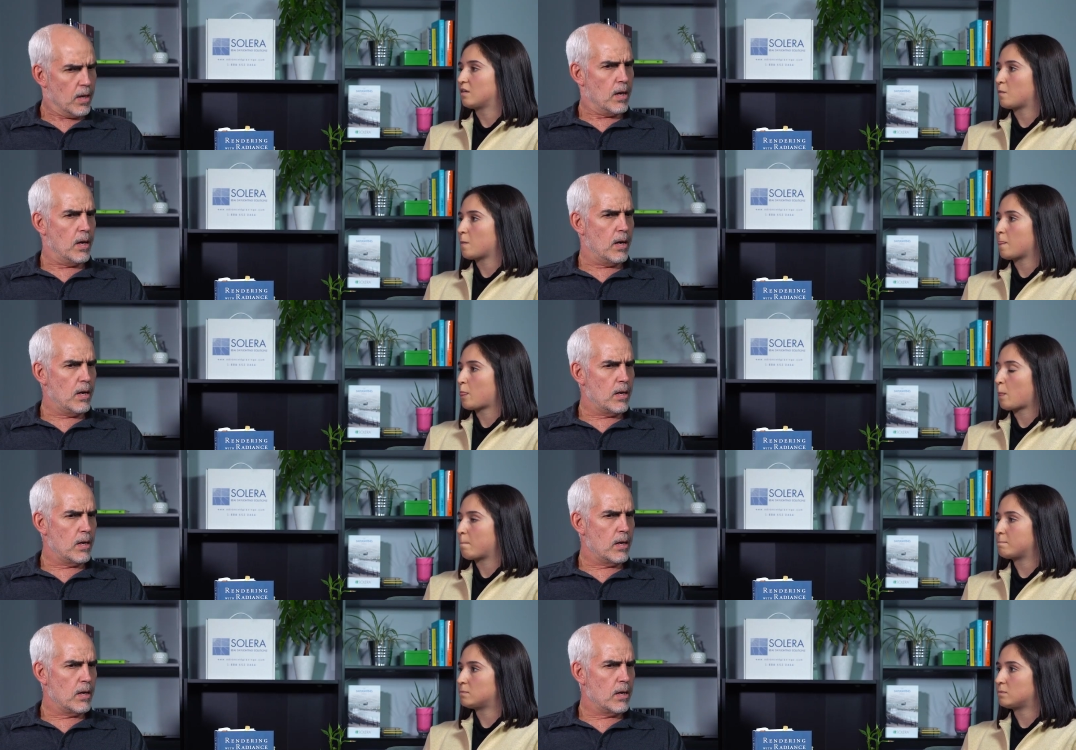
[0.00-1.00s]
Speaker 1: And
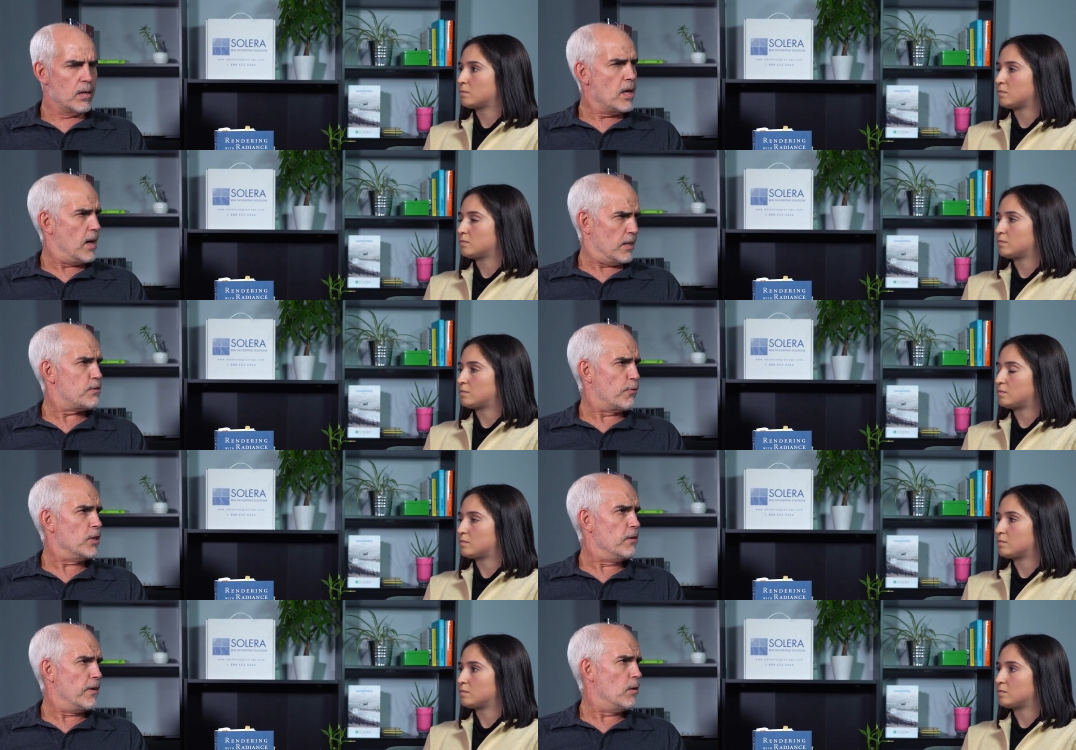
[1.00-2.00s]
uh, yeah, and it's
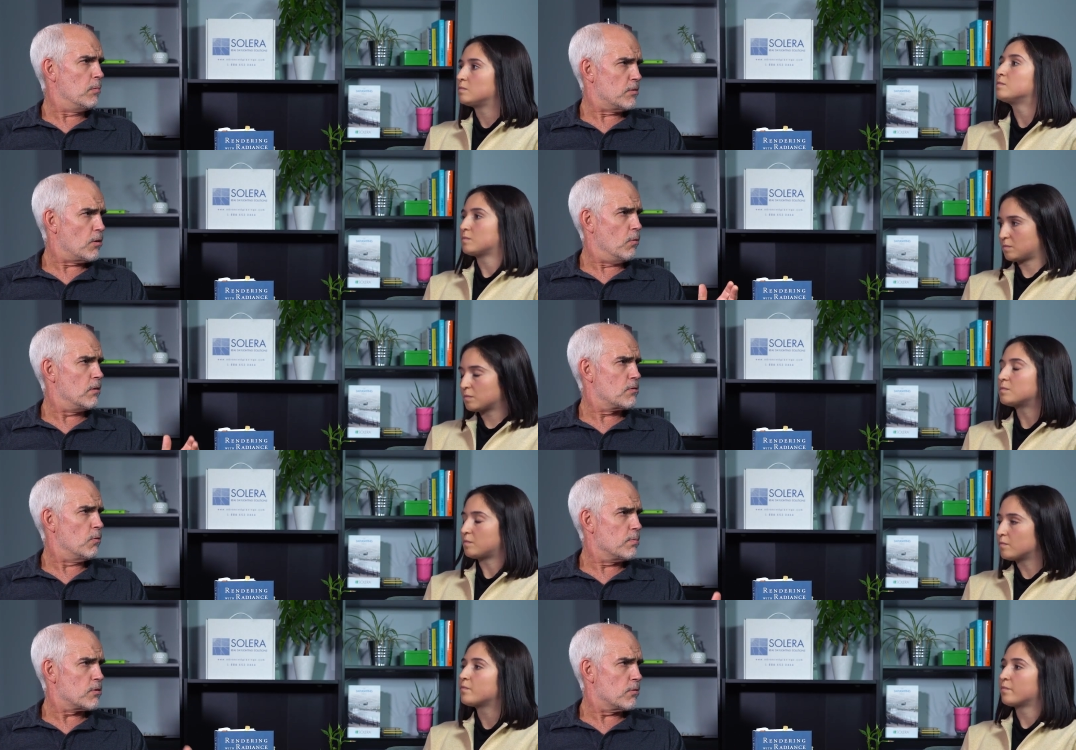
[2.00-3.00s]
freely available. It's it's
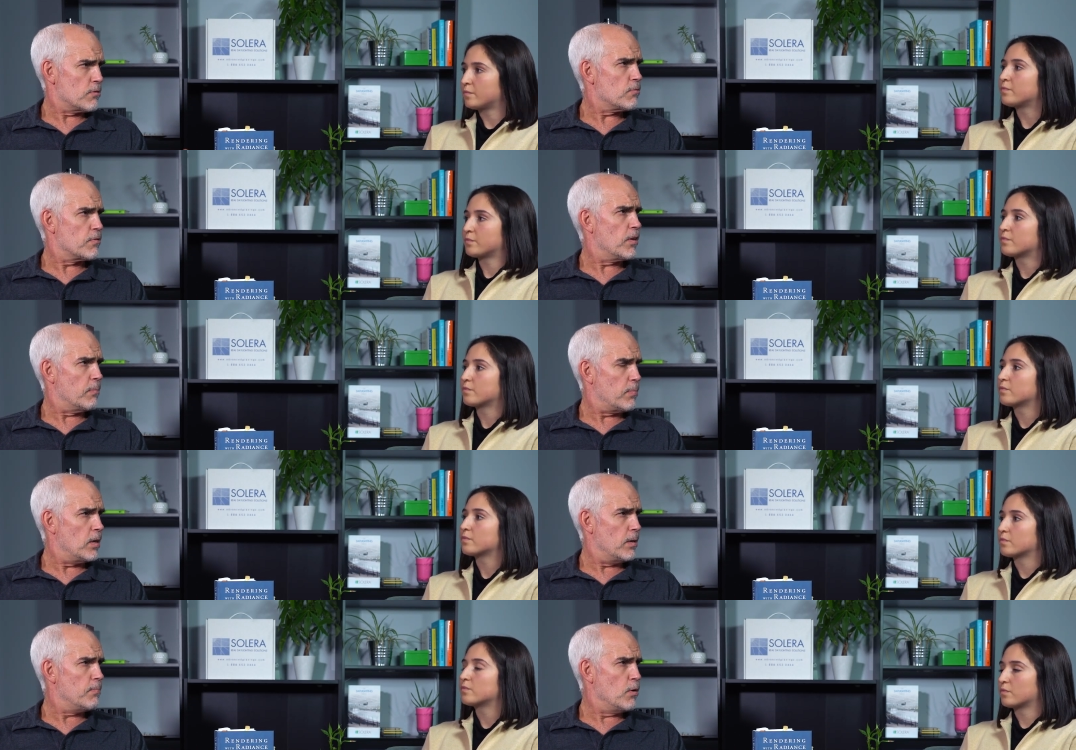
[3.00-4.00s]
open source. It was developed
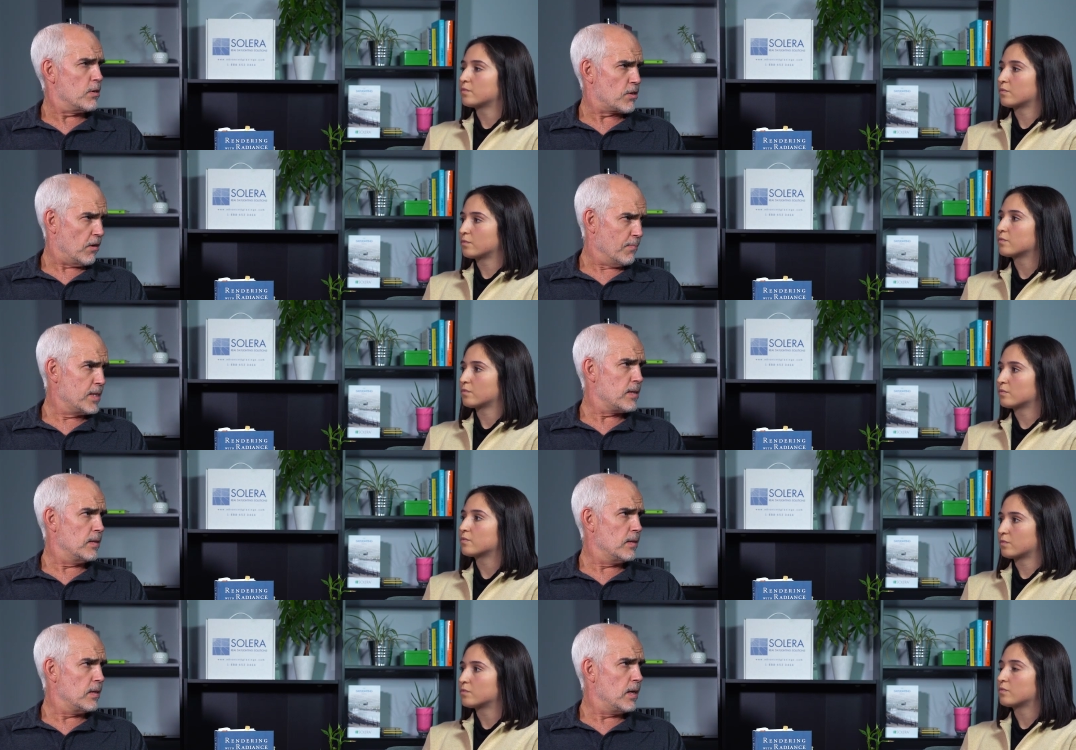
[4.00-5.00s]
by U.S. government,
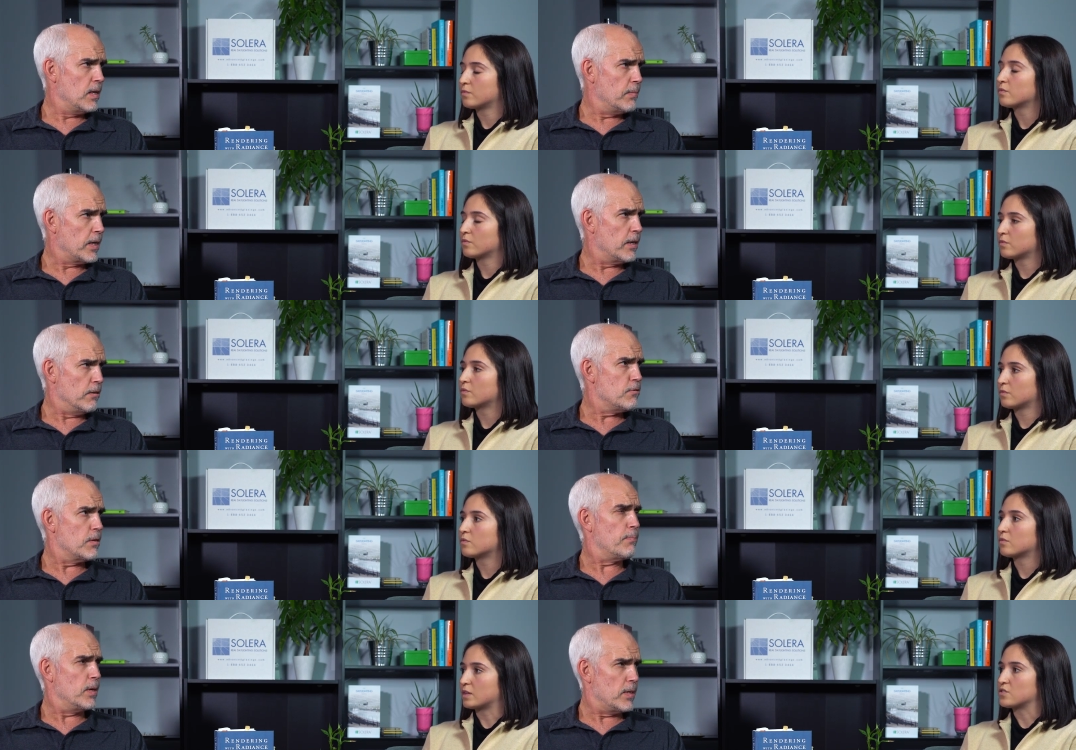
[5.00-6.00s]
and anybody can
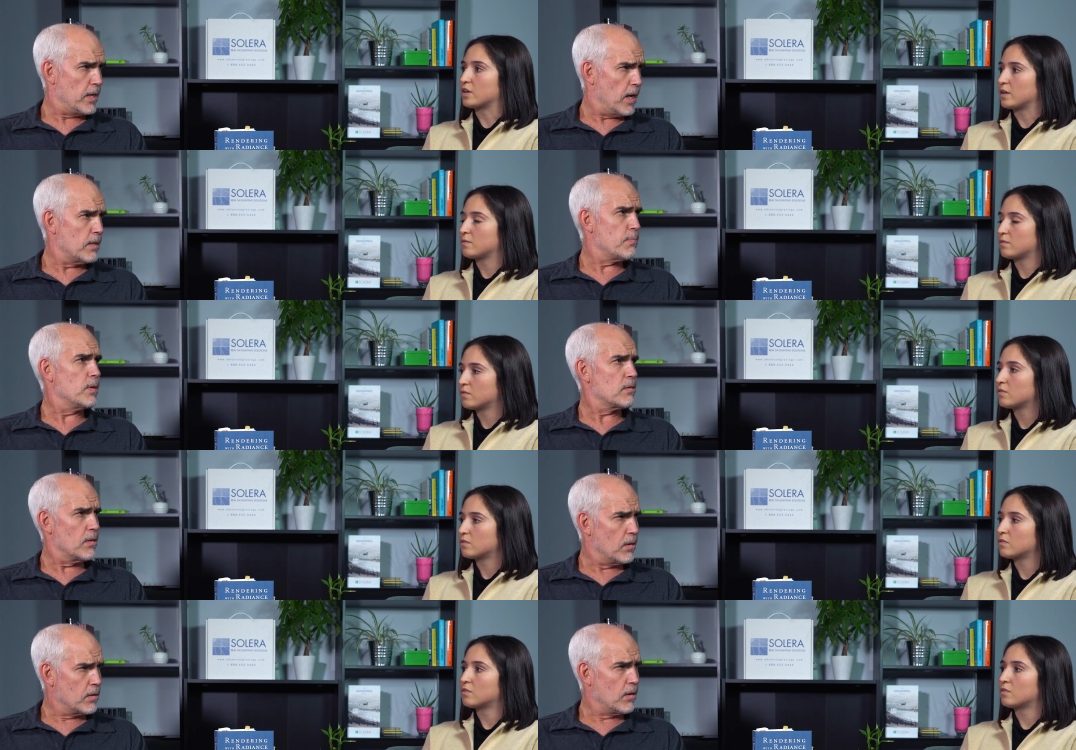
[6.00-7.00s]
use it. But right. yeah, it's but it's
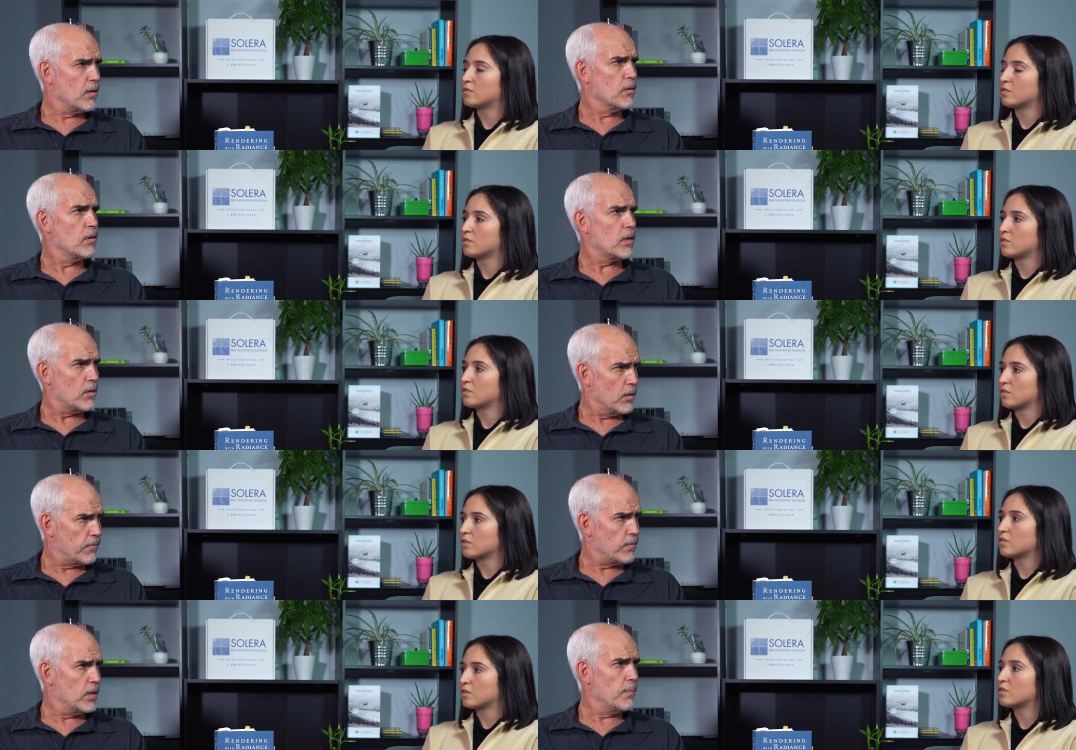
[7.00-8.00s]
long long learning
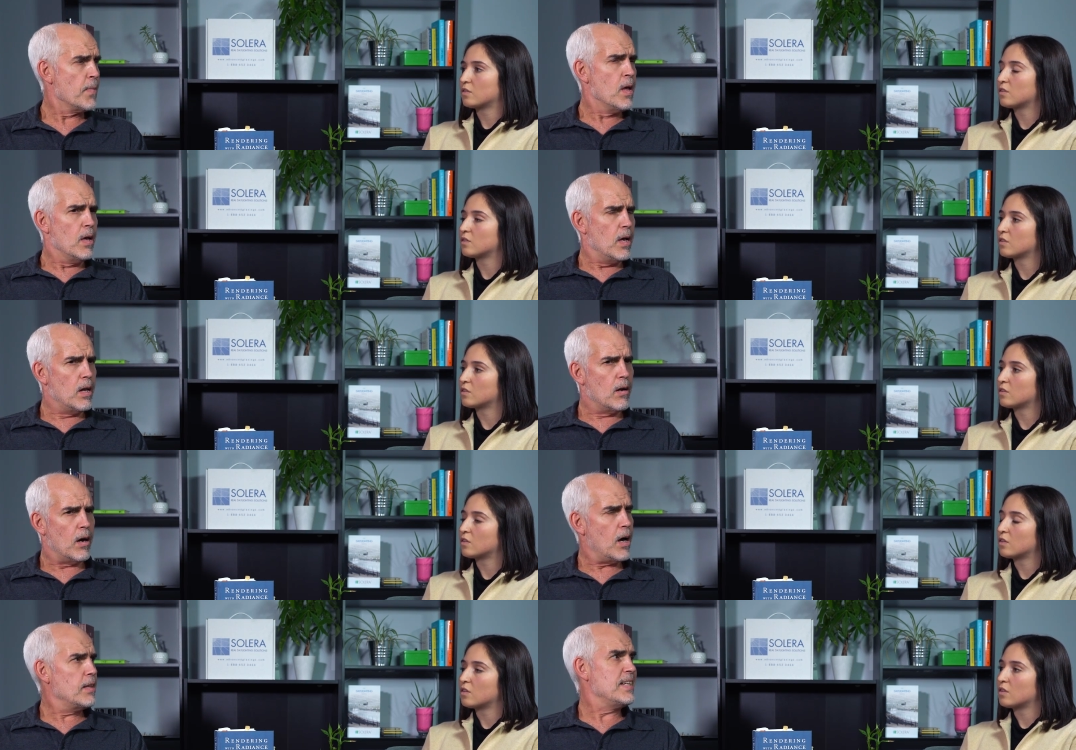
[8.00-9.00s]
curve, uh, and
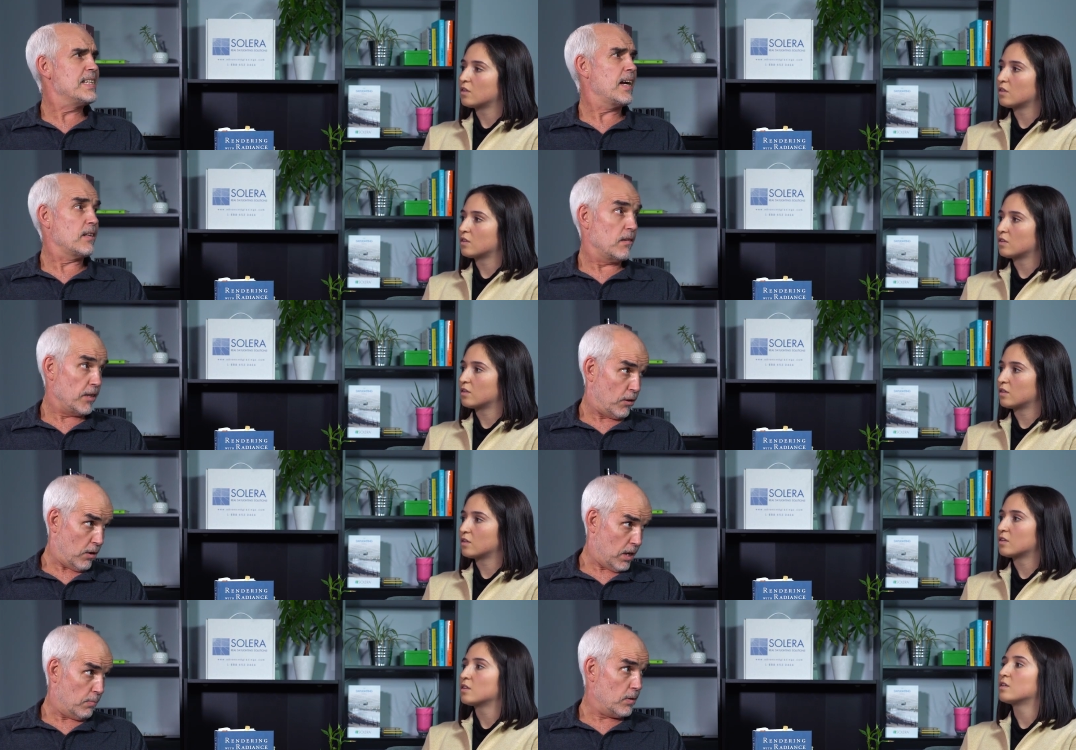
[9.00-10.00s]
highly technically
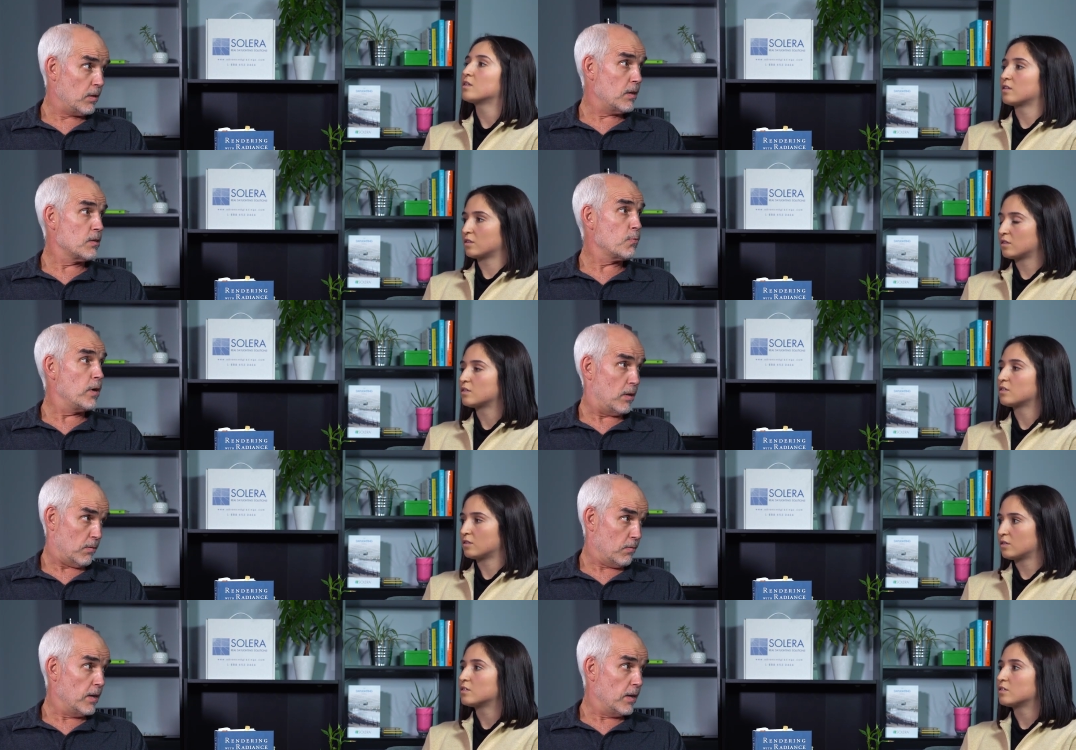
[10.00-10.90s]
credible as well.